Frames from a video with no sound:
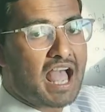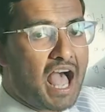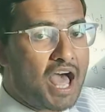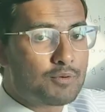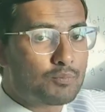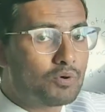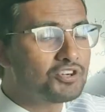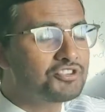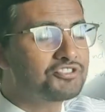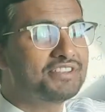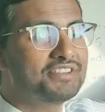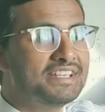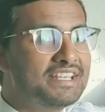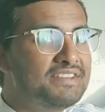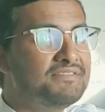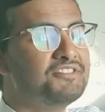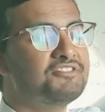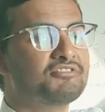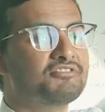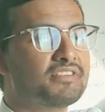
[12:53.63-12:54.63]
and what your
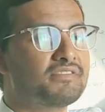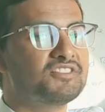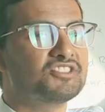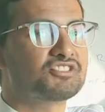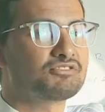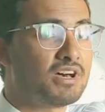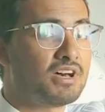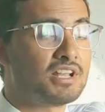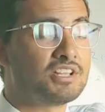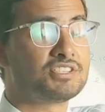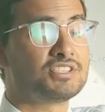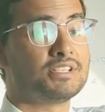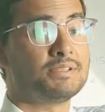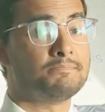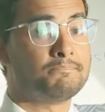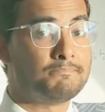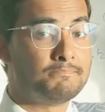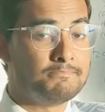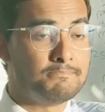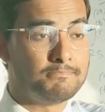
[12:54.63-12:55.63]
event driven strategy
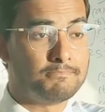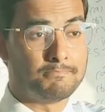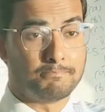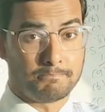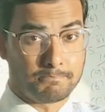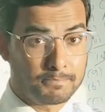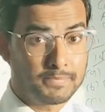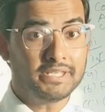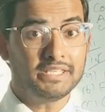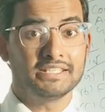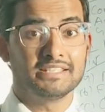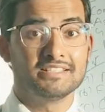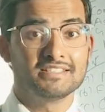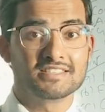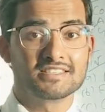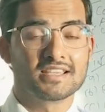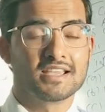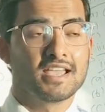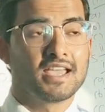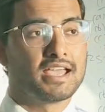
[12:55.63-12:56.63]

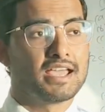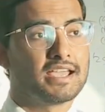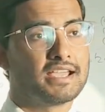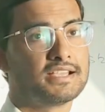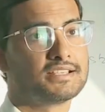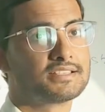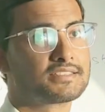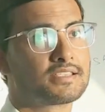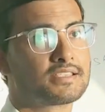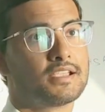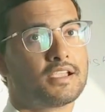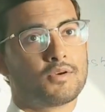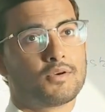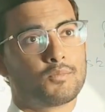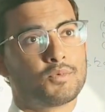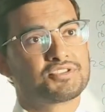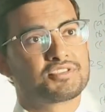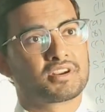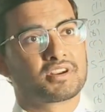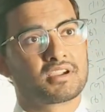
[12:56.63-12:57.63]
means is
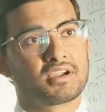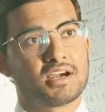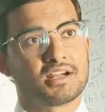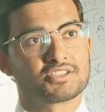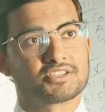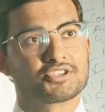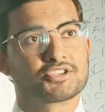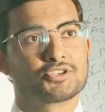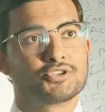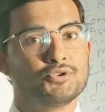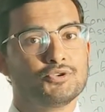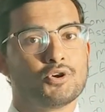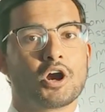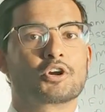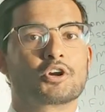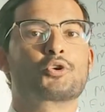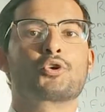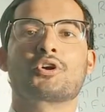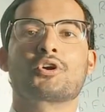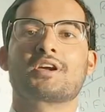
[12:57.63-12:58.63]
with regards
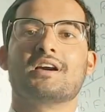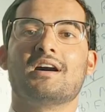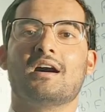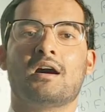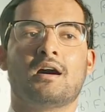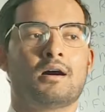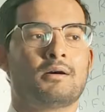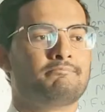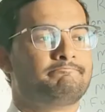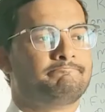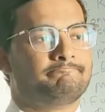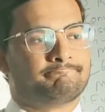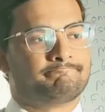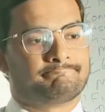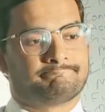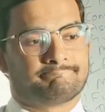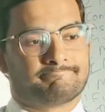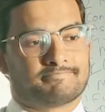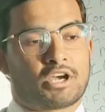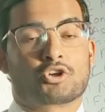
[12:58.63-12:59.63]
to
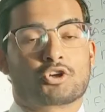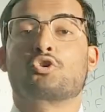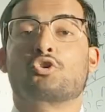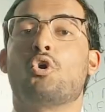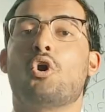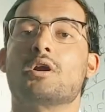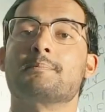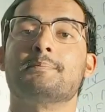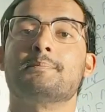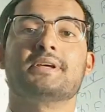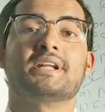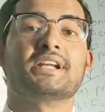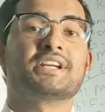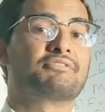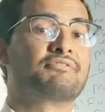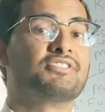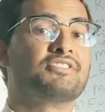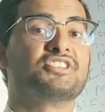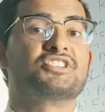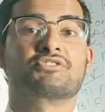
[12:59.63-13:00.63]
a
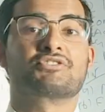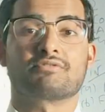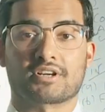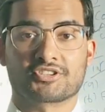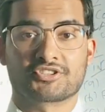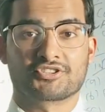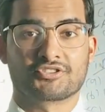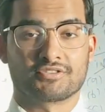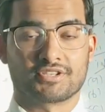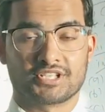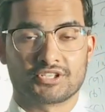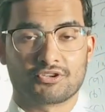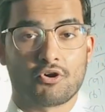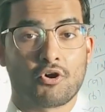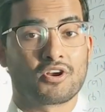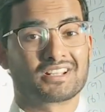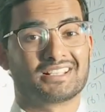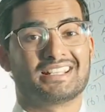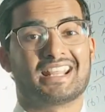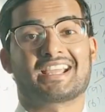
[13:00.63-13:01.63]
corporate restructuring
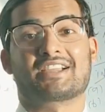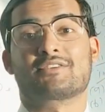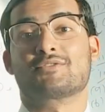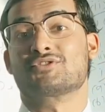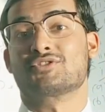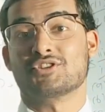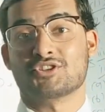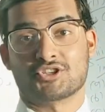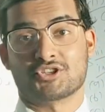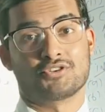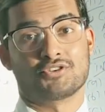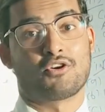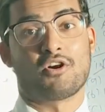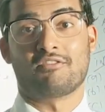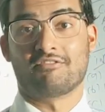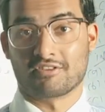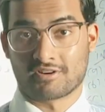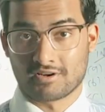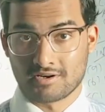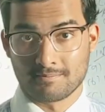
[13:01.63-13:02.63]
or an acquisition
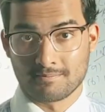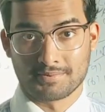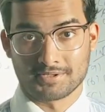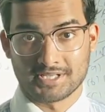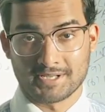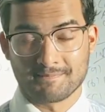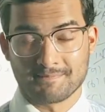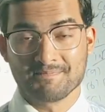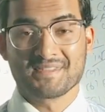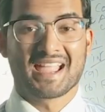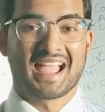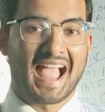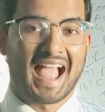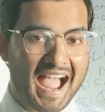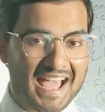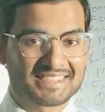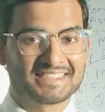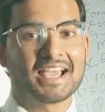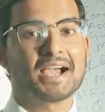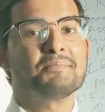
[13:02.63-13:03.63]
of a company.
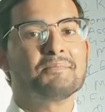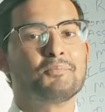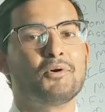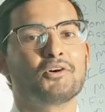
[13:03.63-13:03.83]
At that